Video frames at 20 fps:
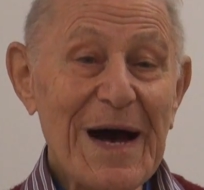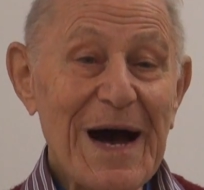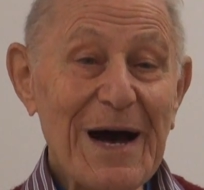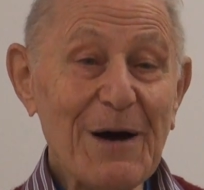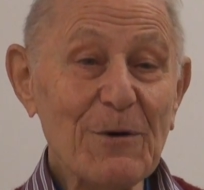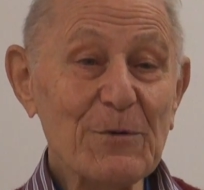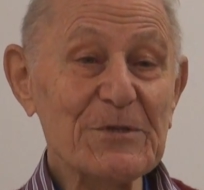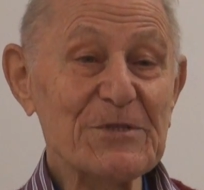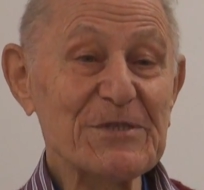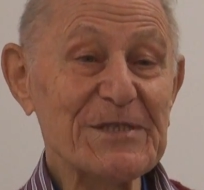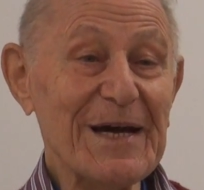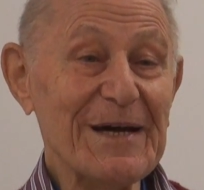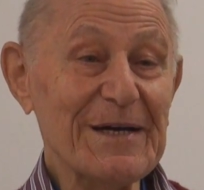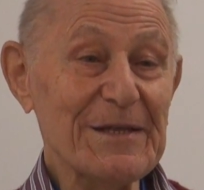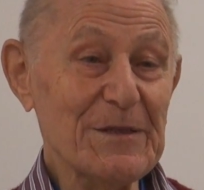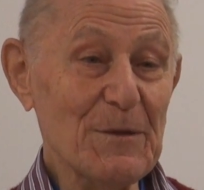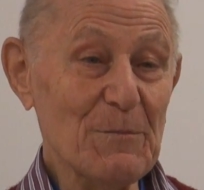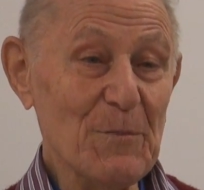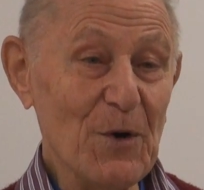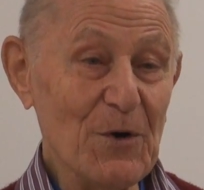
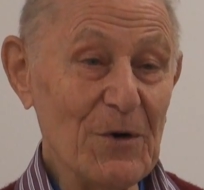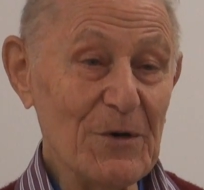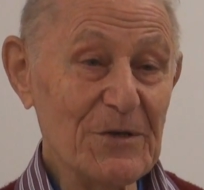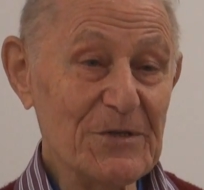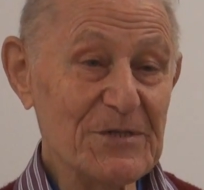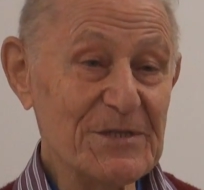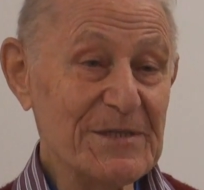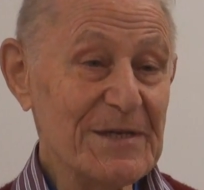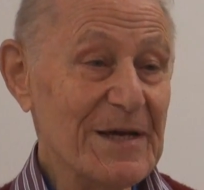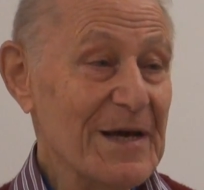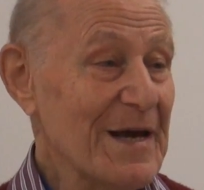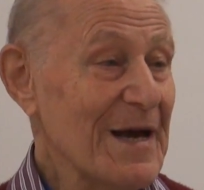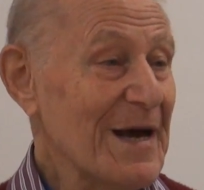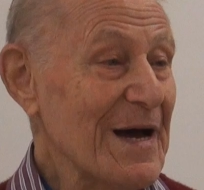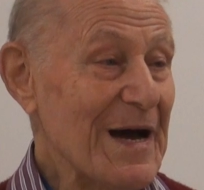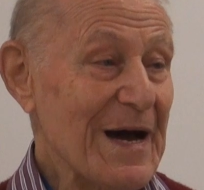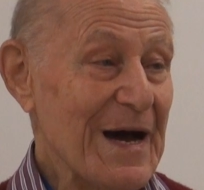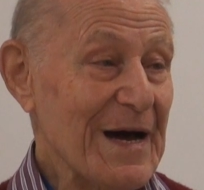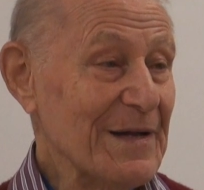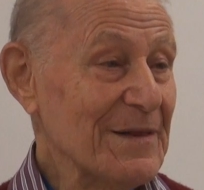outside the box.
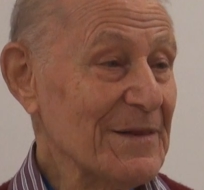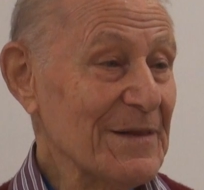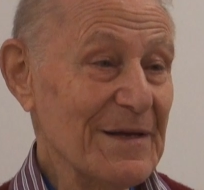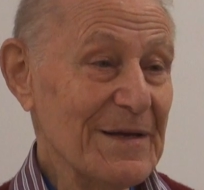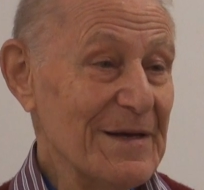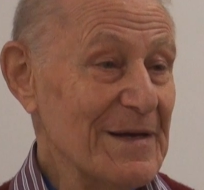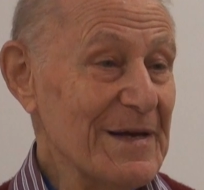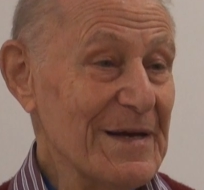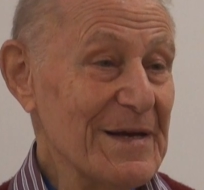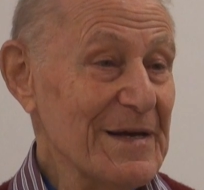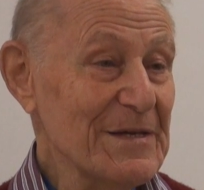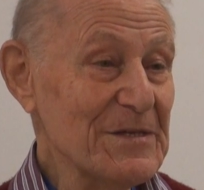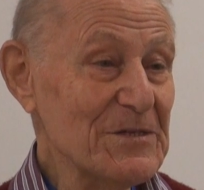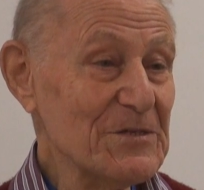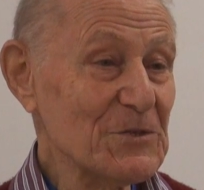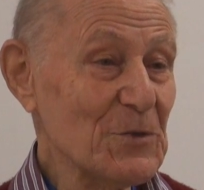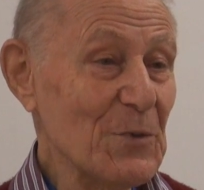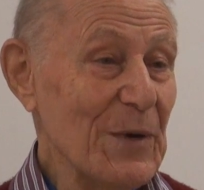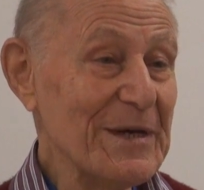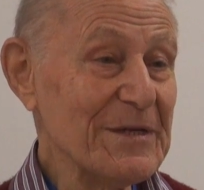And
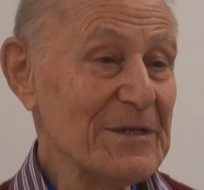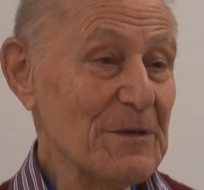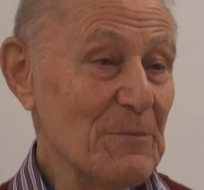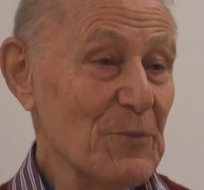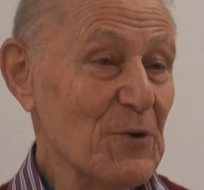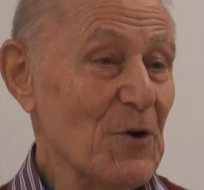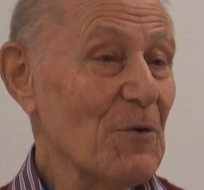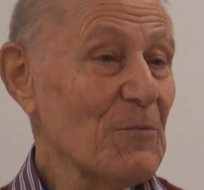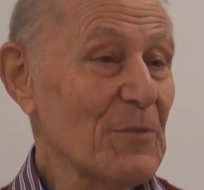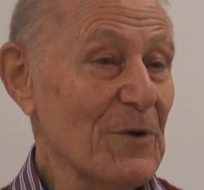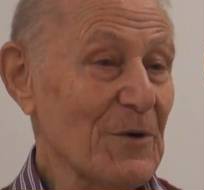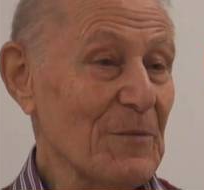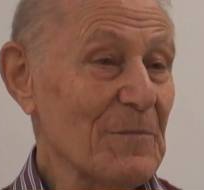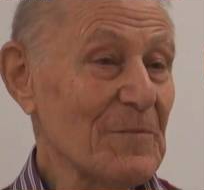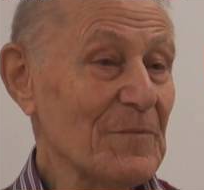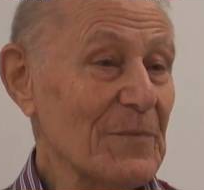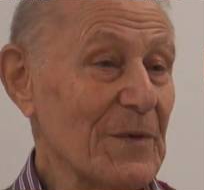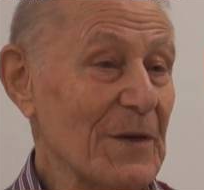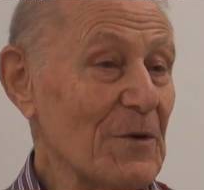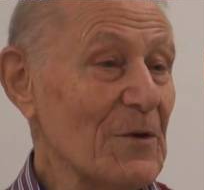it's quite a
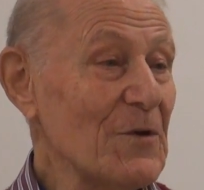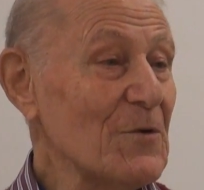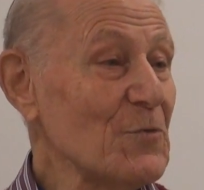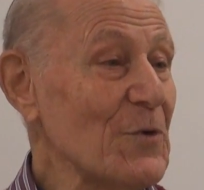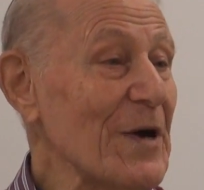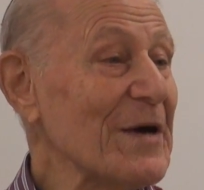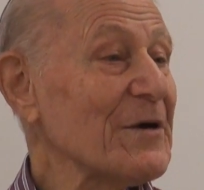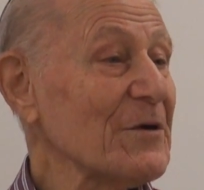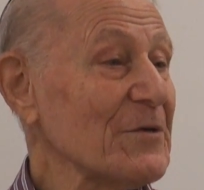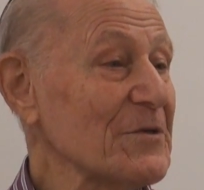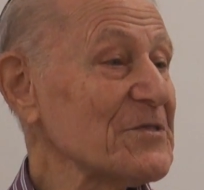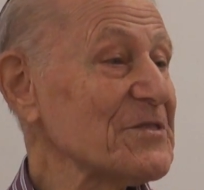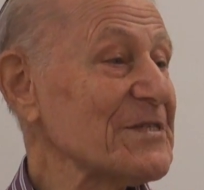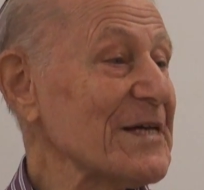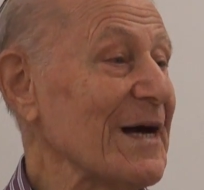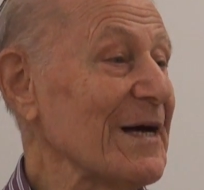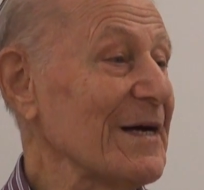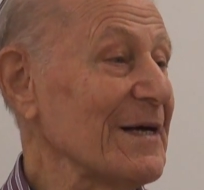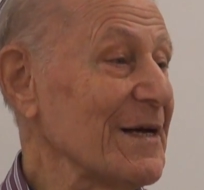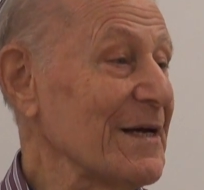problem
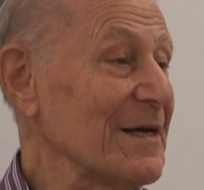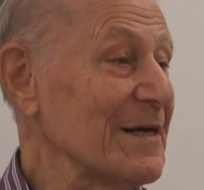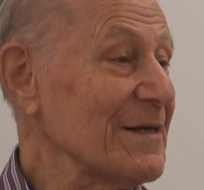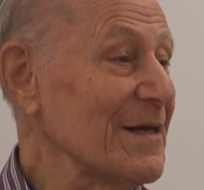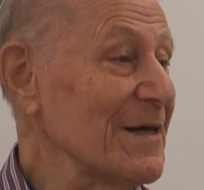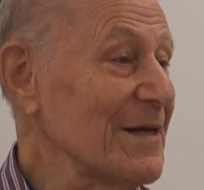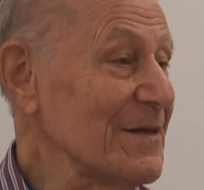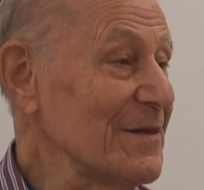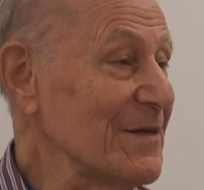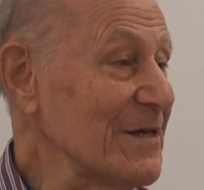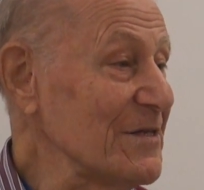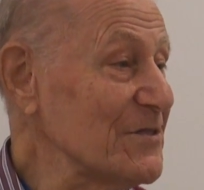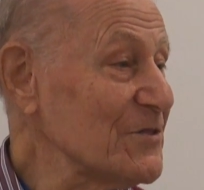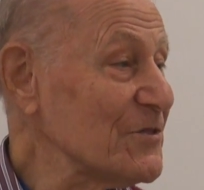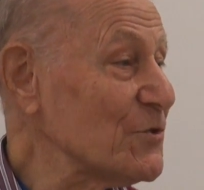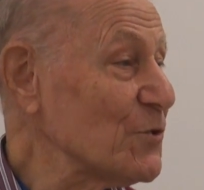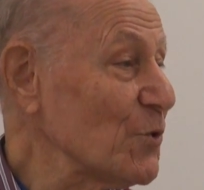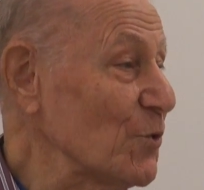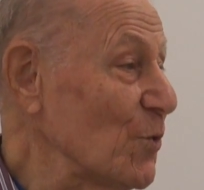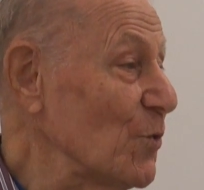reconciling
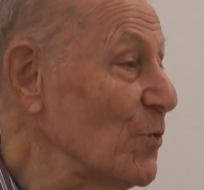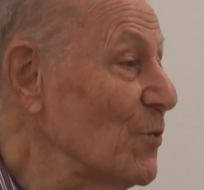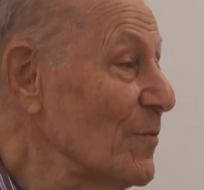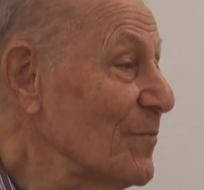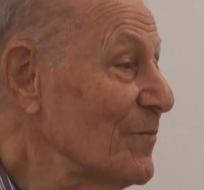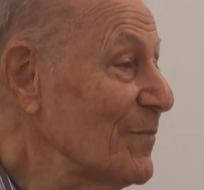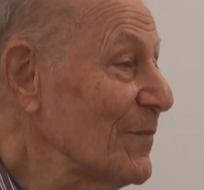these two